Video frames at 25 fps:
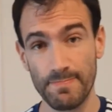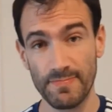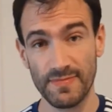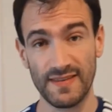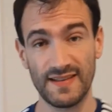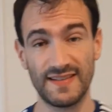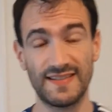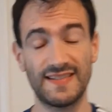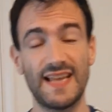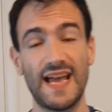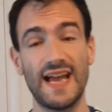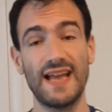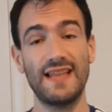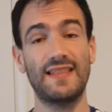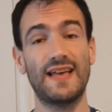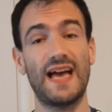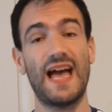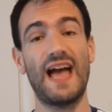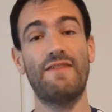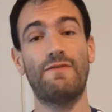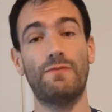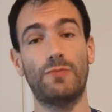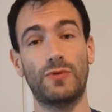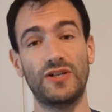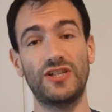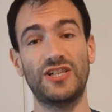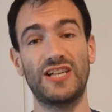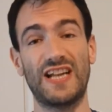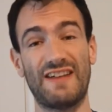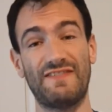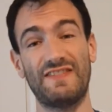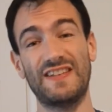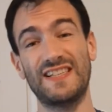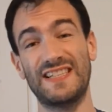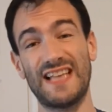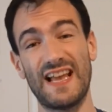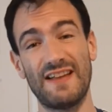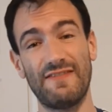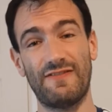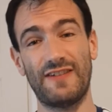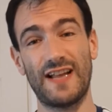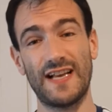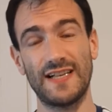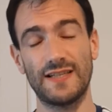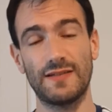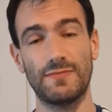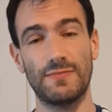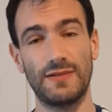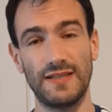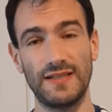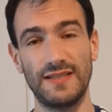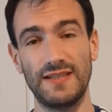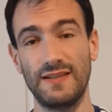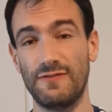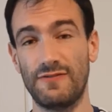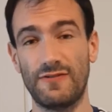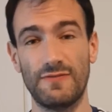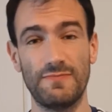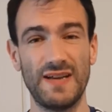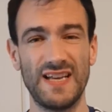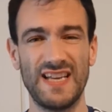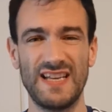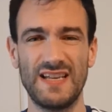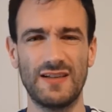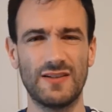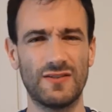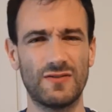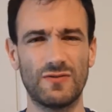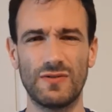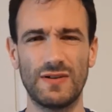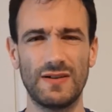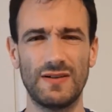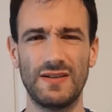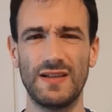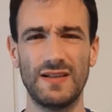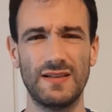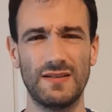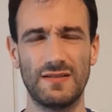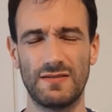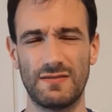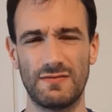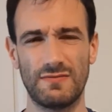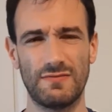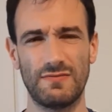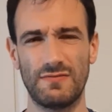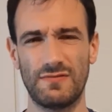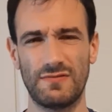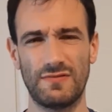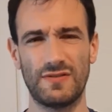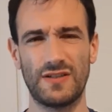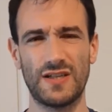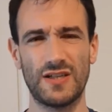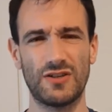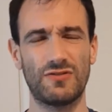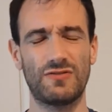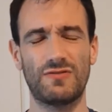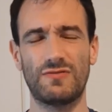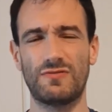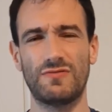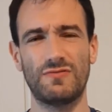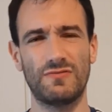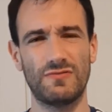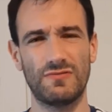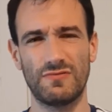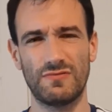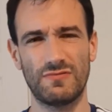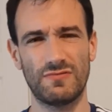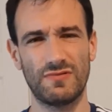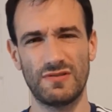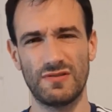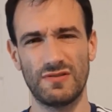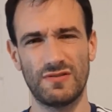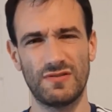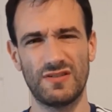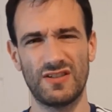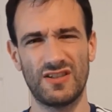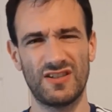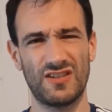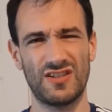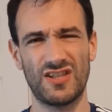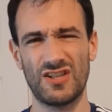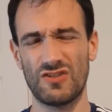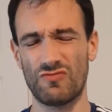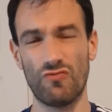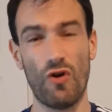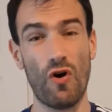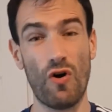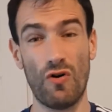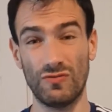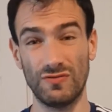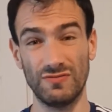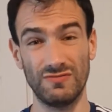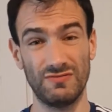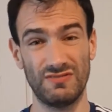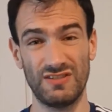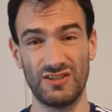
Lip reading: To say that everybody should have the same flexibility for me is just wrong.